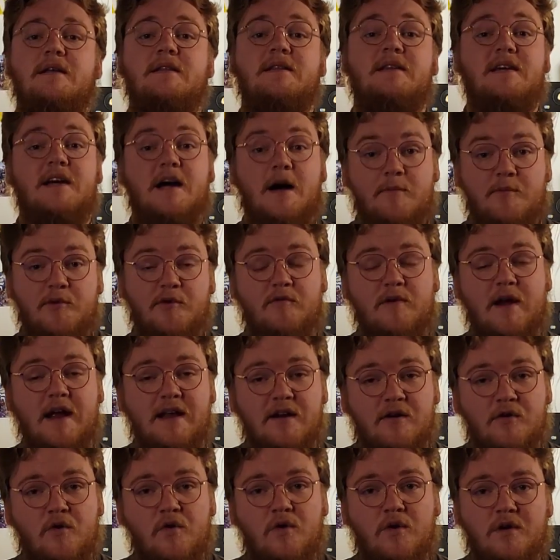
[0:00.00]
the upper
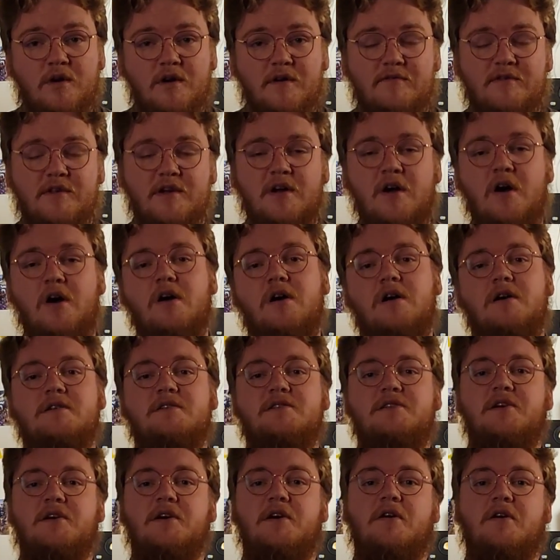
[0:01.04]
right corner of the
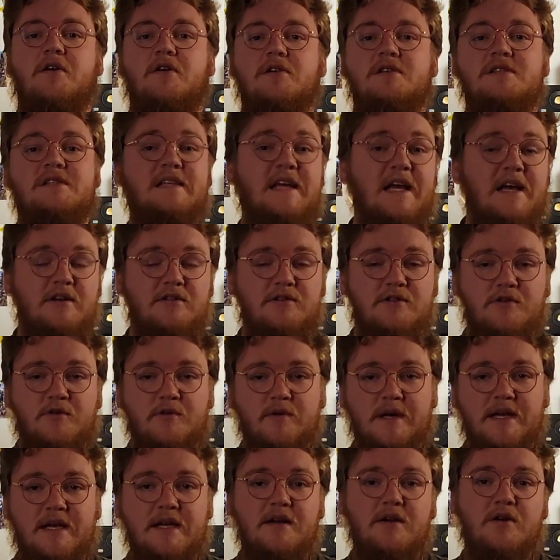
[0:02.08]
cards, there are scale
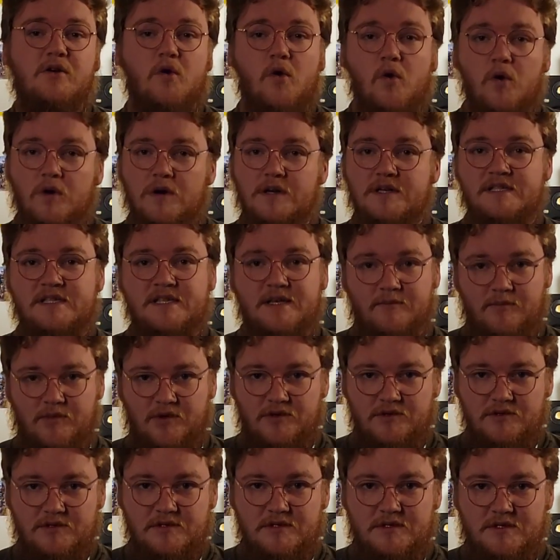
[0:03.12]
degree chord
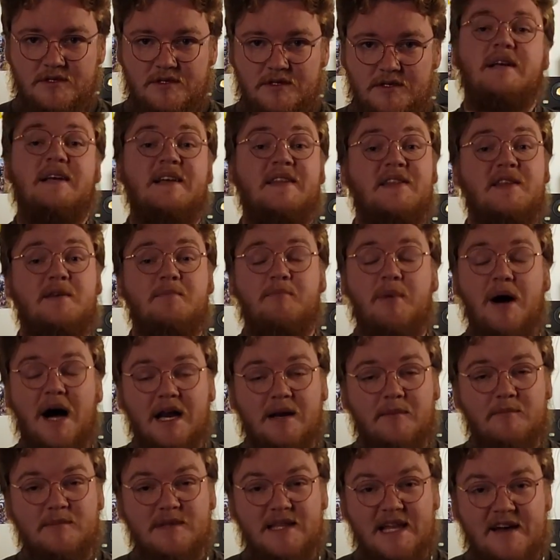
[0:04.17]
symbols. In the
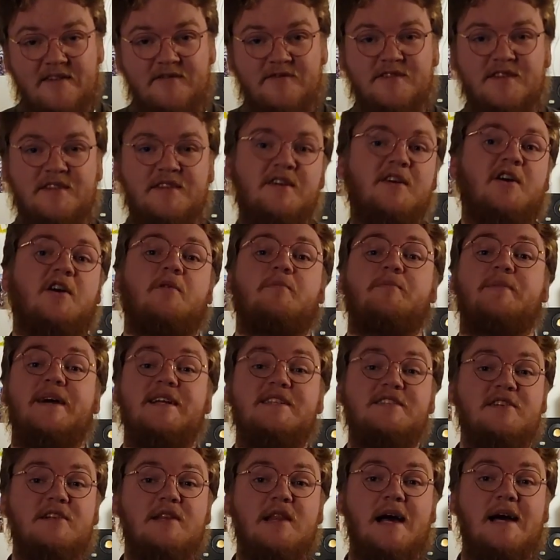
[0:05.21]
bottom left, there are
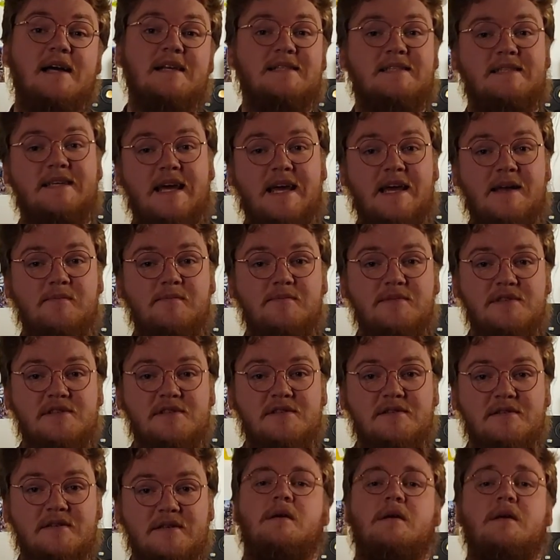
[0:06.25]
pitch class
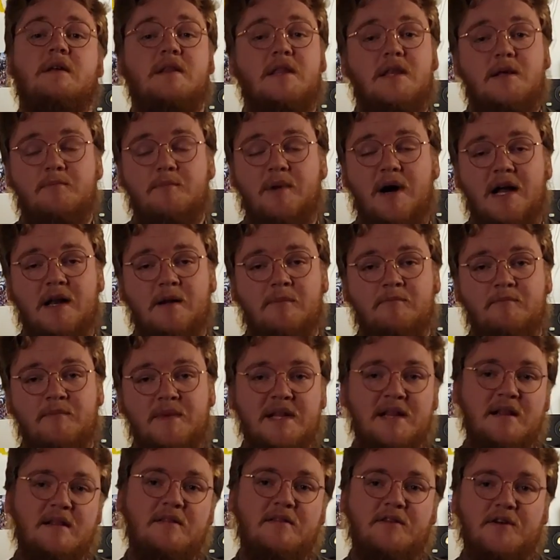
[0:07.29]
names. In the bottom
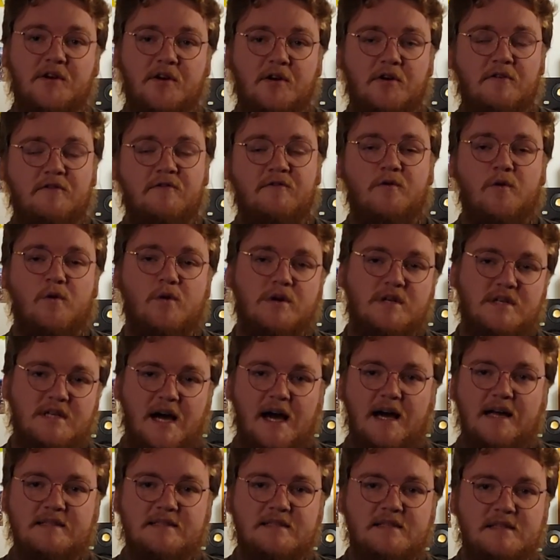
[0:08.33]
middle, there are 4
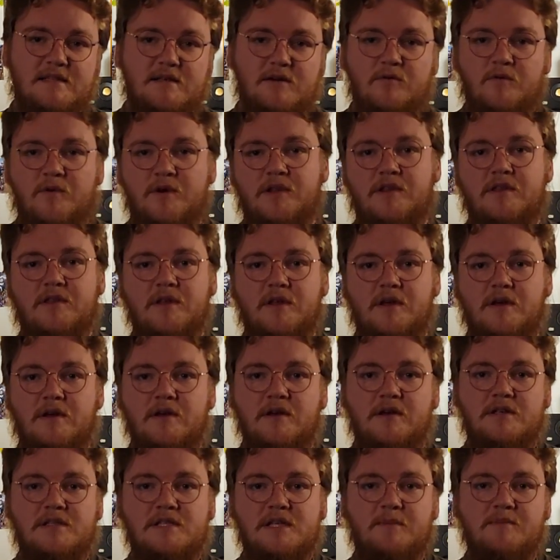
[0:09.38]
dots with
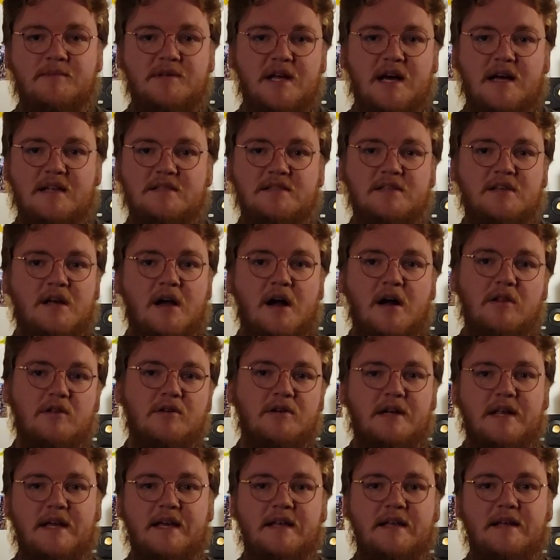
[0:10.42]
some dots
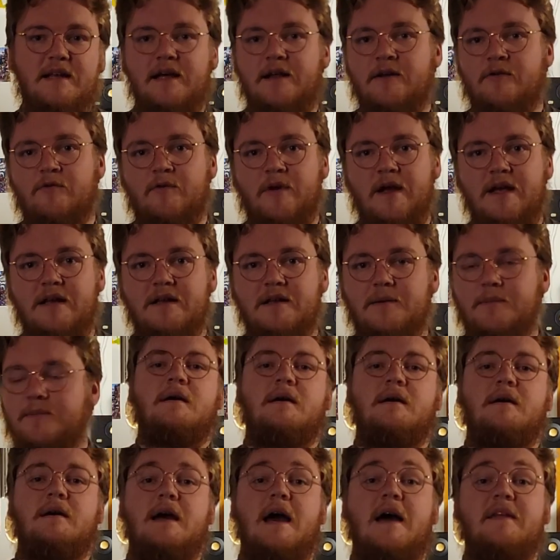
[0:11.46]
colored in at
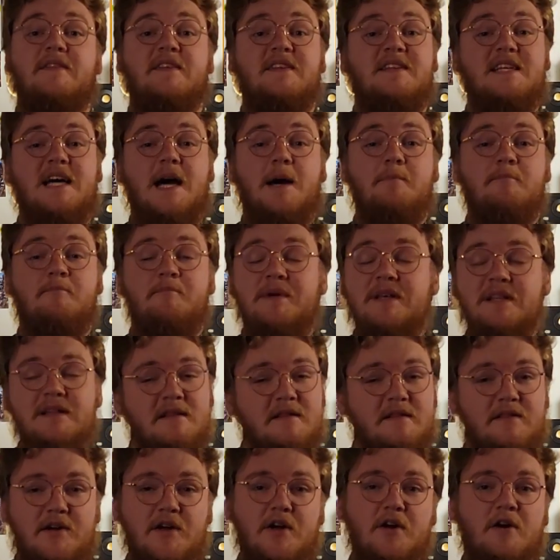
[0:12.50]
random. At the top
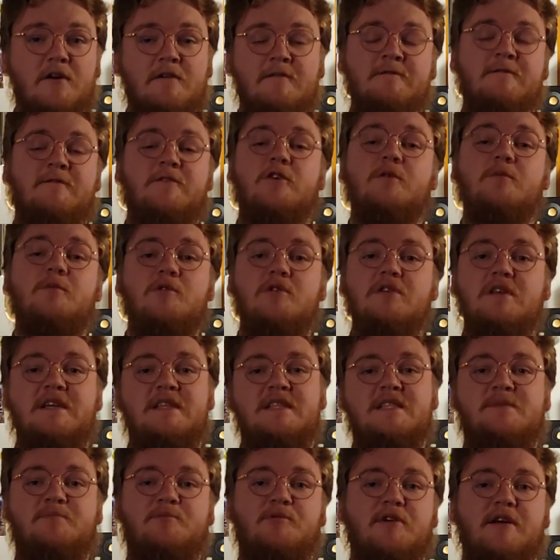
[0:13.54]
middle, there are verbal
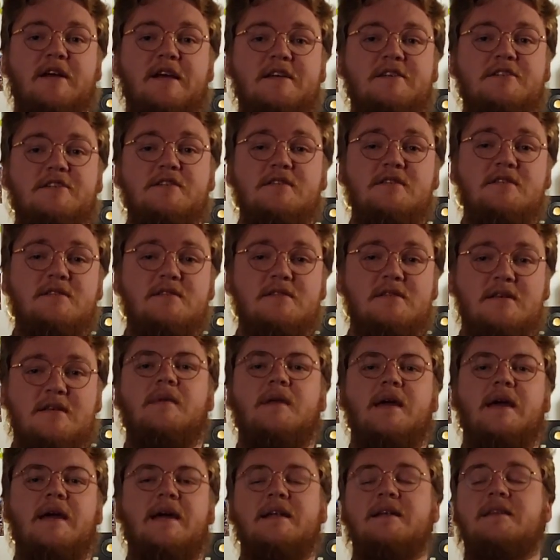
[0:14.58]
inspirations,
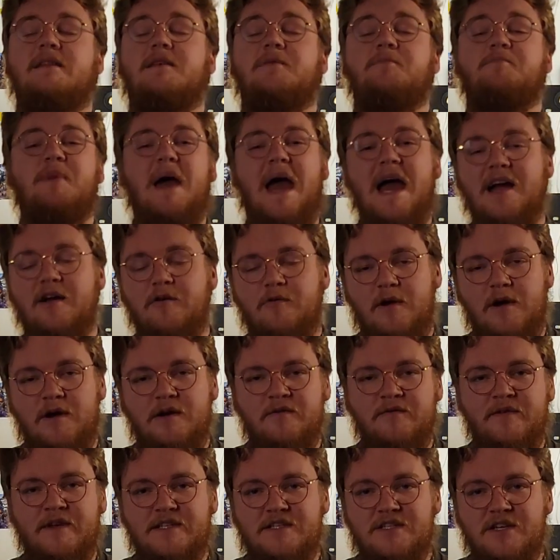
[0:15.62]
and the background
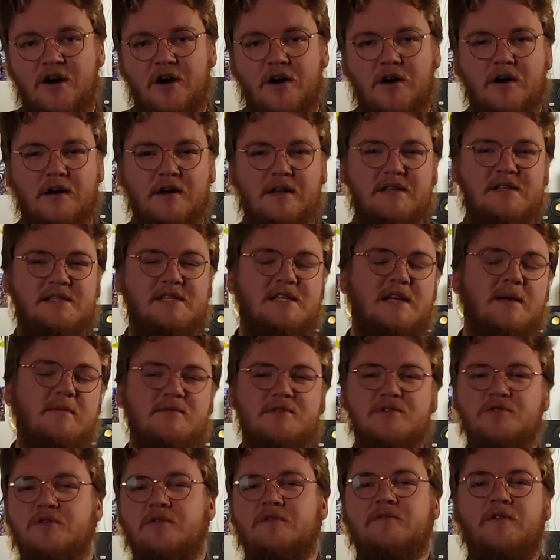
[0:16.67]
of each card is some
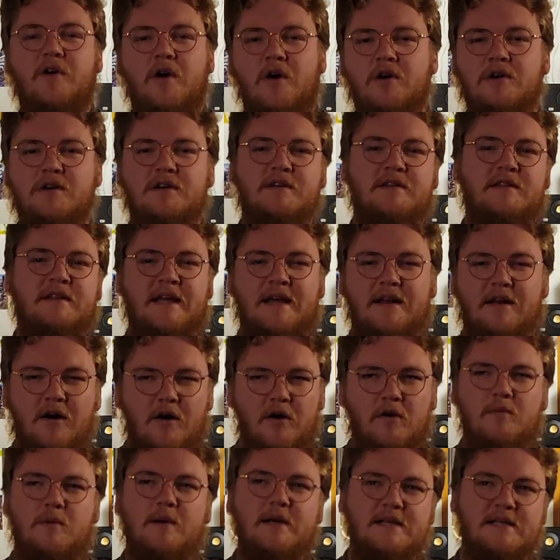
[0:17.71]
sort of art that
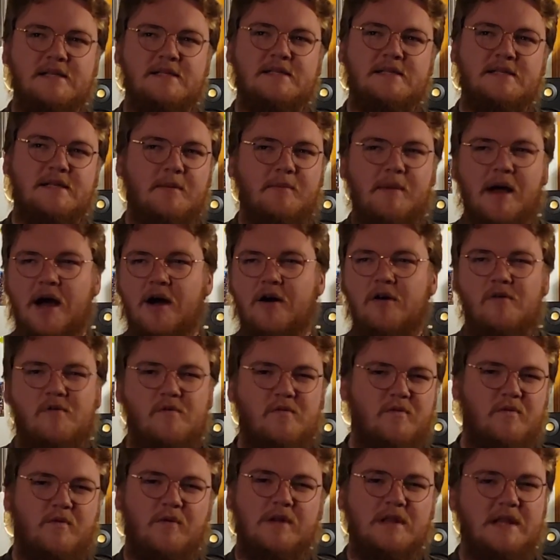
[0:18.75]
always
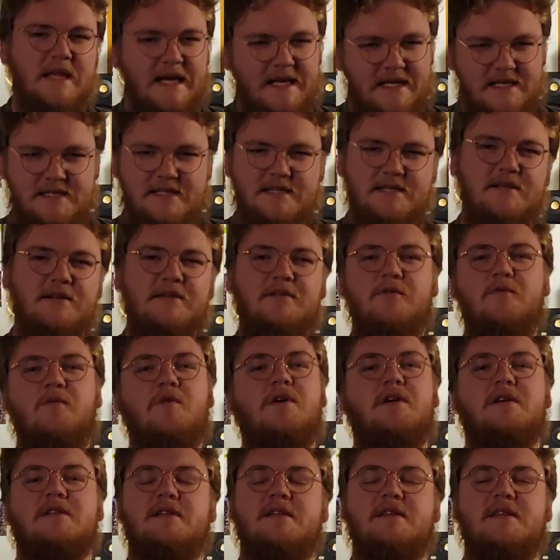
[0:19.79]
somehow relates to the
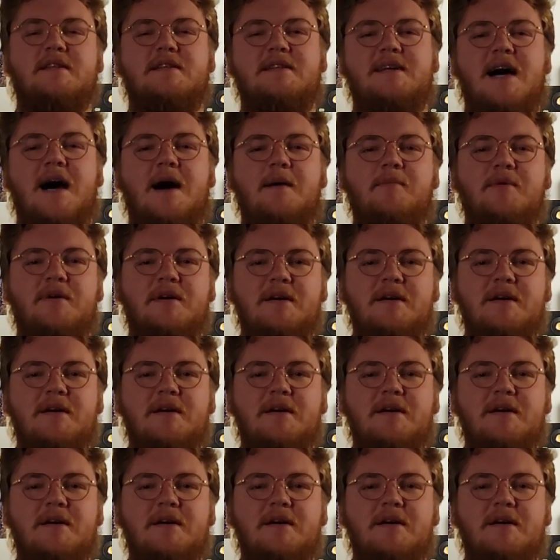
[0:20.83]
words at the top.